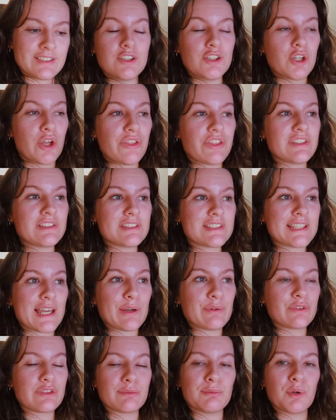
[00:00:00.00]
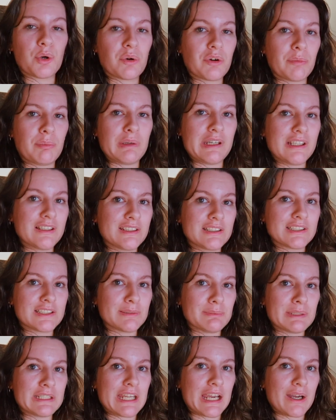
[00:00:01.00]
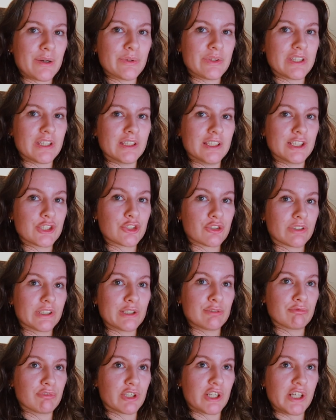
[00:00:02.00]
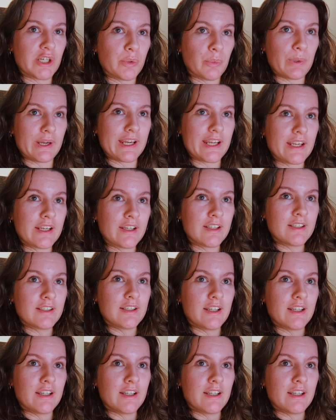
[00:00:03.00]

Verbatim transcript: Nothing sounds more appealing to me now than literally running away